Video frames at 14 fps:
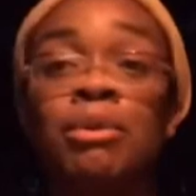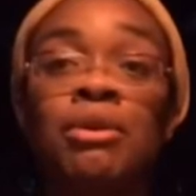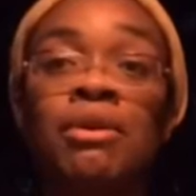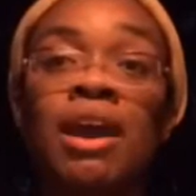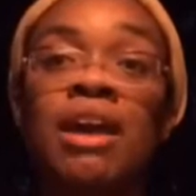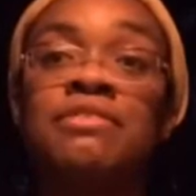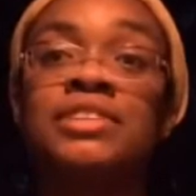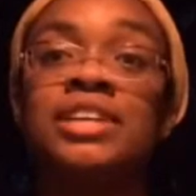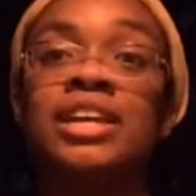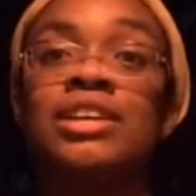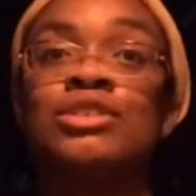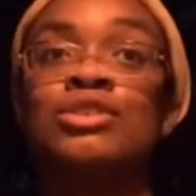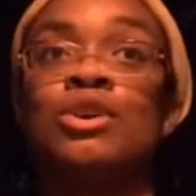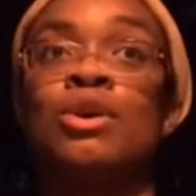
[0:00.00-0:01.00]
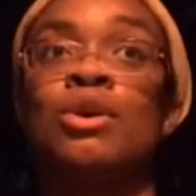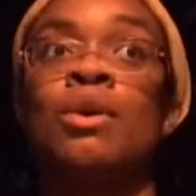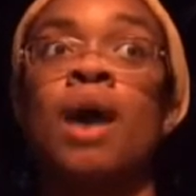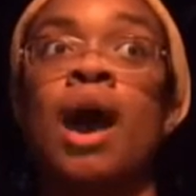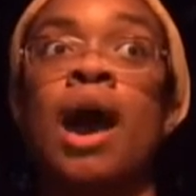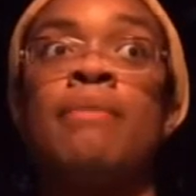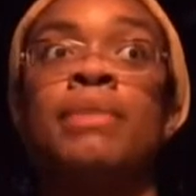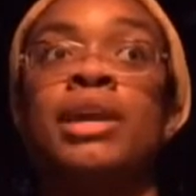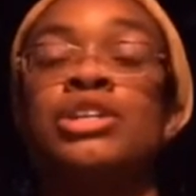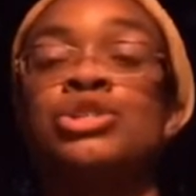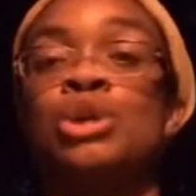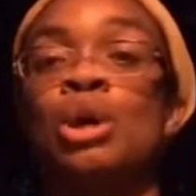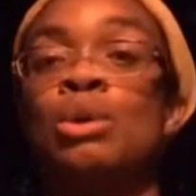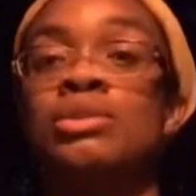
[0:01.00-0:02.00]
crafting, so I may
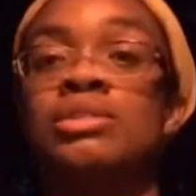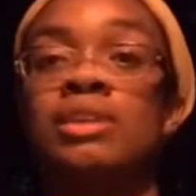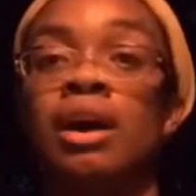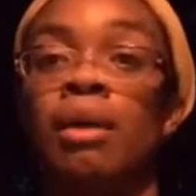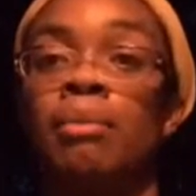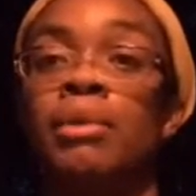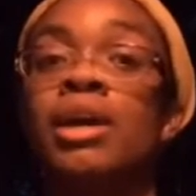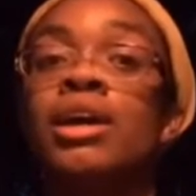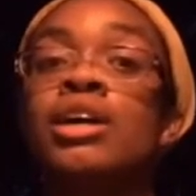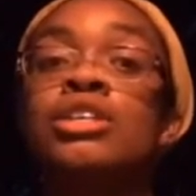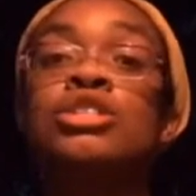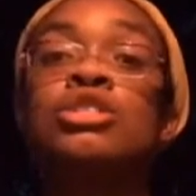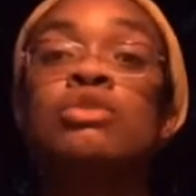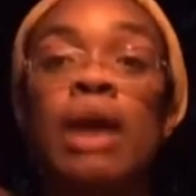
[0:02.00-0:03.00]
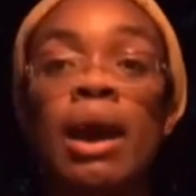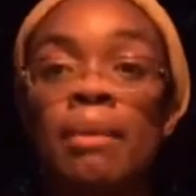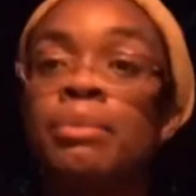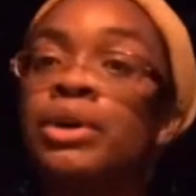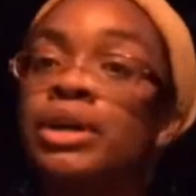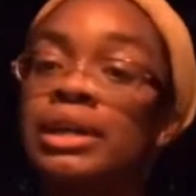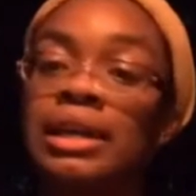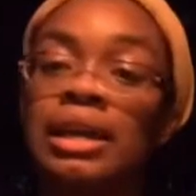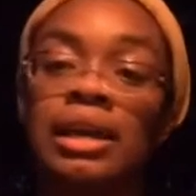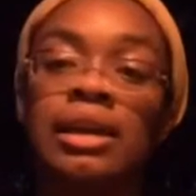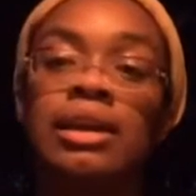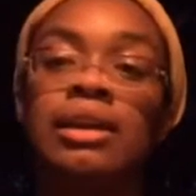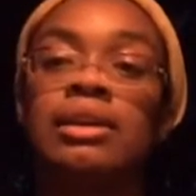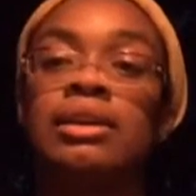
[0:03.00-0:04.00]
show some scrapbooking,